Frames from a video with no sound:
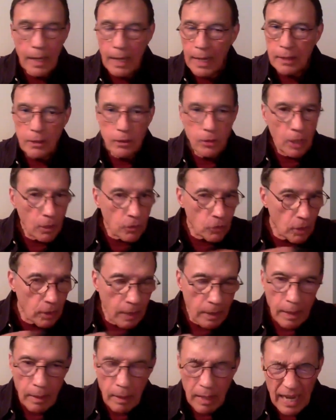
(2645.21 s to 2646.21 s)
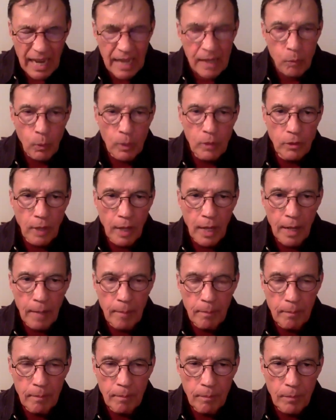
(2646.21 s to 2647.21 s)
It doesn't end with
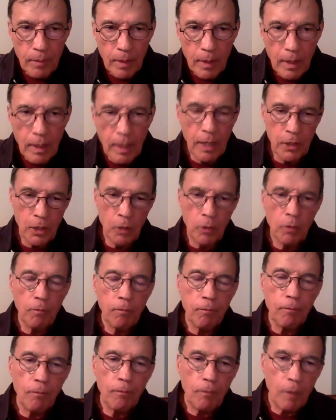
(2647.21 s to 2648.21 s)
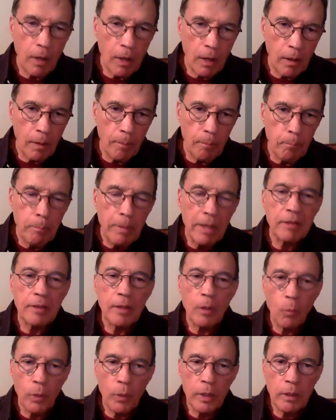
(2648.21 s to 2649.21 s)
time. Another myth
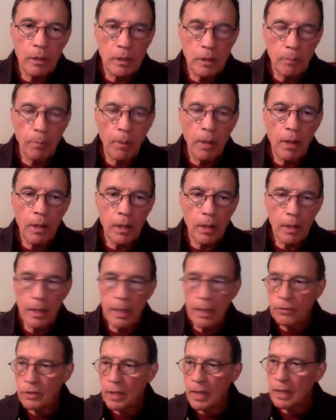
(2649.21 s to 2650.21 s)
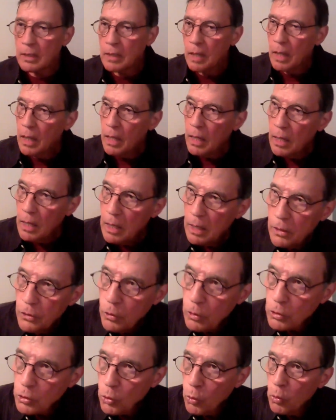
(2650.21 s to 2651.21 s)
that we debunk is that
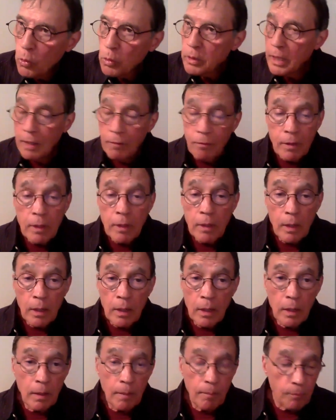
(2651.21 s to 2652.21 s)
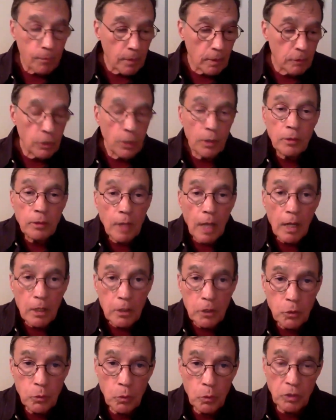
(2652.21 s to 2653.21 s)
you're told, even
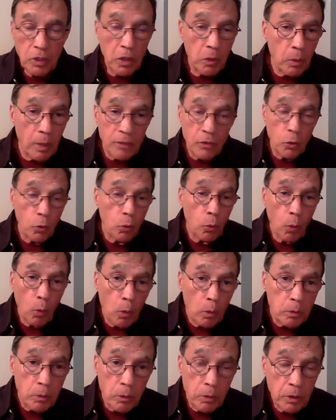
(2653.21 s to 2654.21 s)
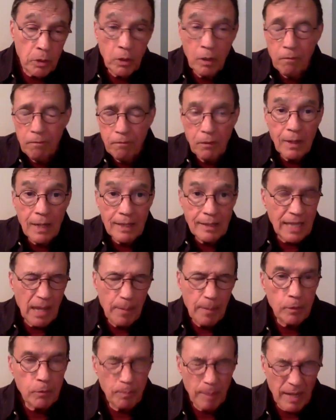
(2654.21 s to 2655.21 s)
gerontologists will say, you, as you grow older, you're going to feel like
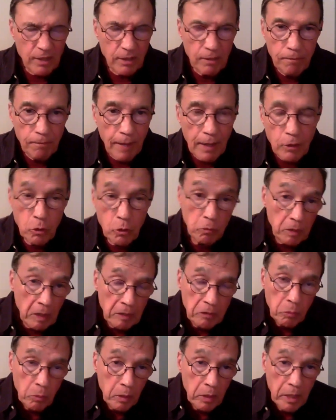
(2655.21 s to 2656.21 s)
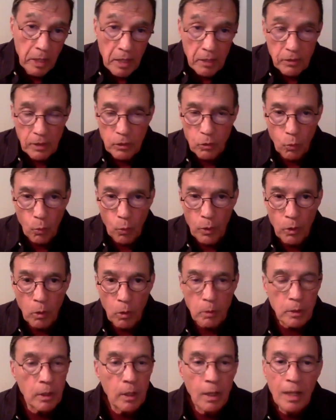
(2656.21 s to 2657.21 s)
time is passing faster. So that's what it is. That's growing
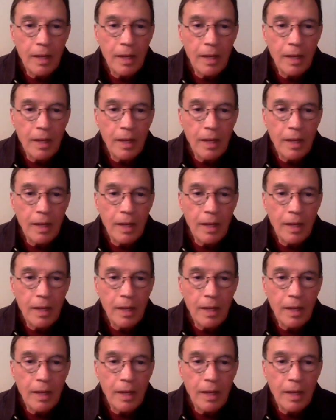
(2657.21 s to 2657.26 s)
older.